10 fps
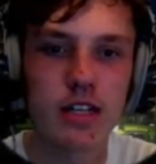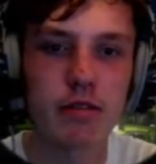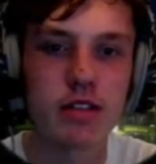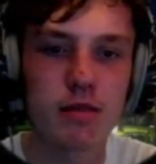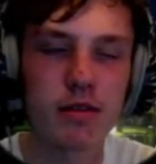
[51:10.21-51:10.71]

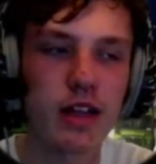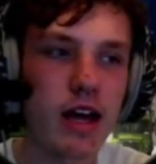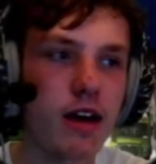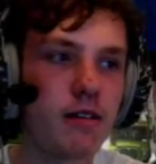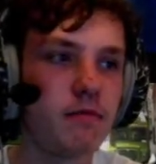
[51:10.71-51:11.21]
Have some of
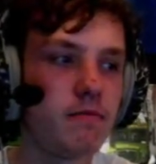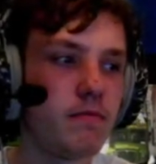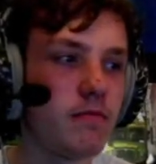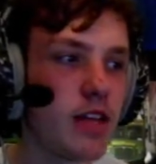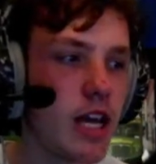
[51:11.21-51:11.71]
that.
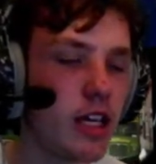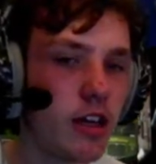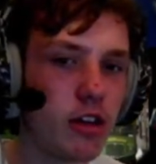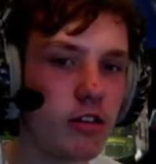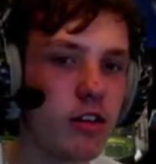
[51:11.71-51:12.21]
There you
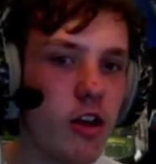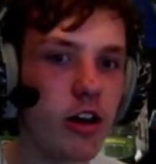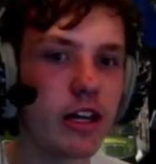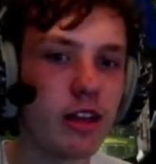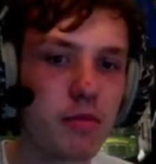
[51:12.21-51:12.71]
go. You can
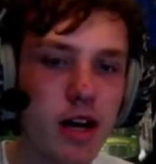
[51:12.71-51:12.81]
lurk in the